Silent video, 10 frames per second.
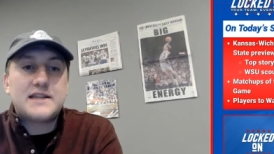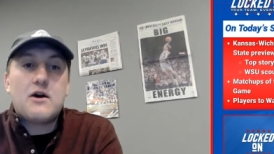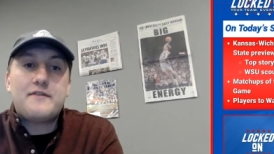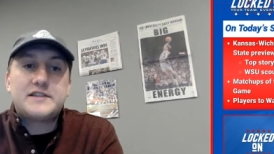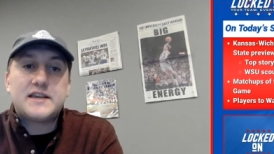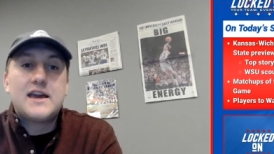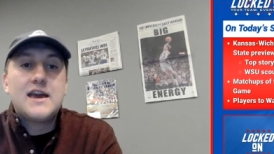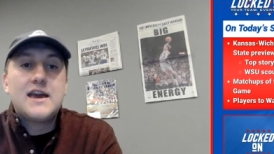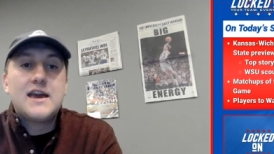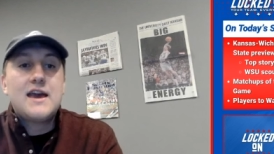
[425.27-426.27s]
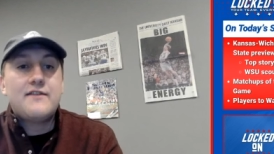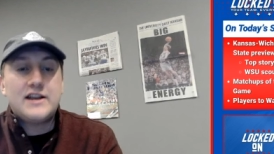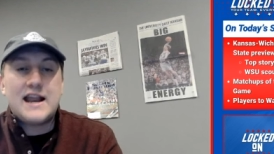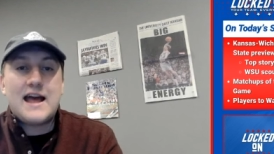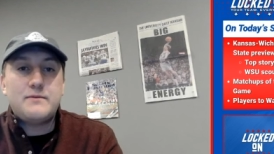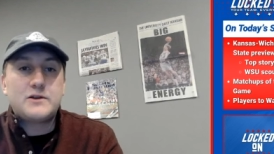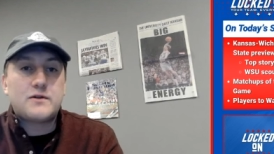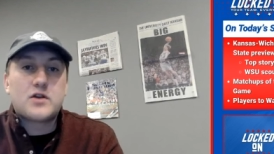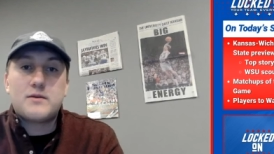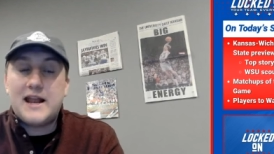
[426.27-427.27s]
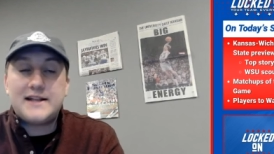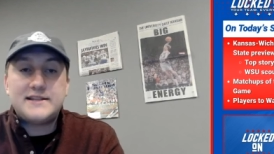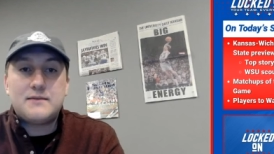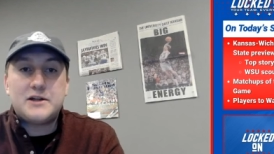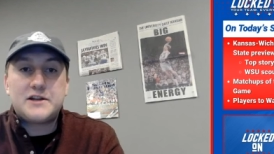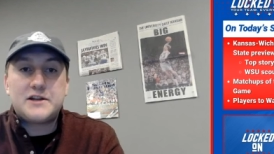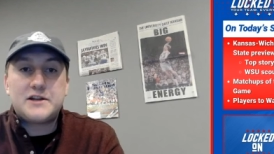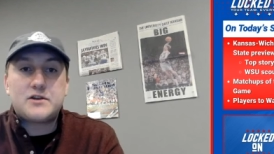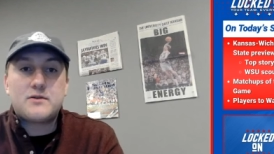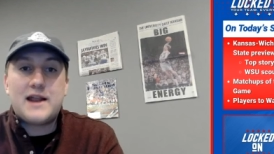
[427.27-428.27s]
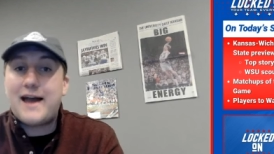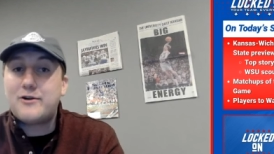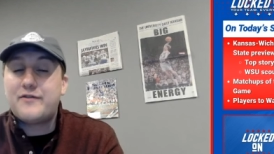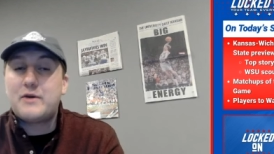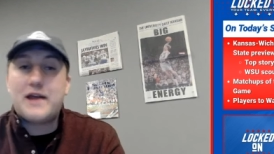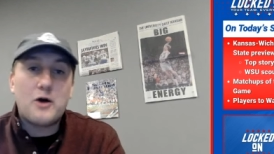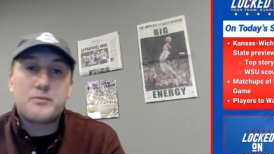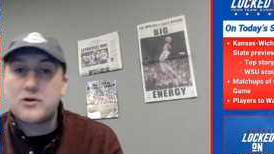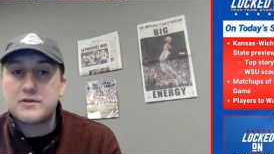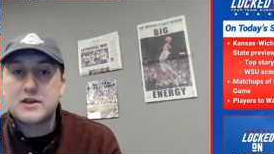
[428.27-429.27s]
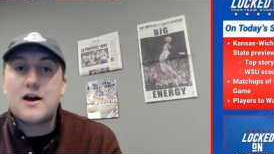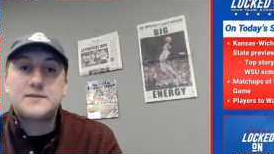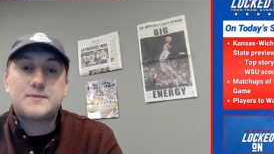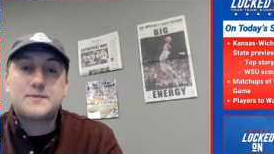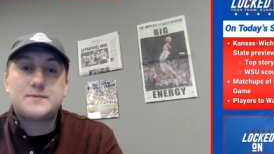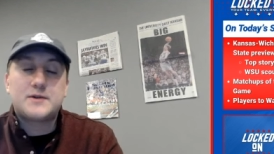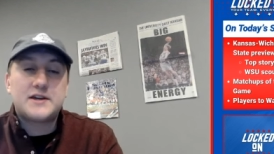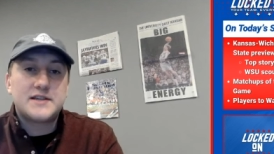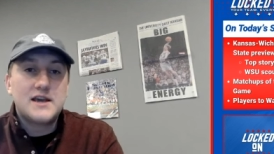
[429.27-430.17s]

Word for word: Now, obviously, if I did add the Big 12 tournament, NCAA tournament, I don't know if that would help or hurt the cause because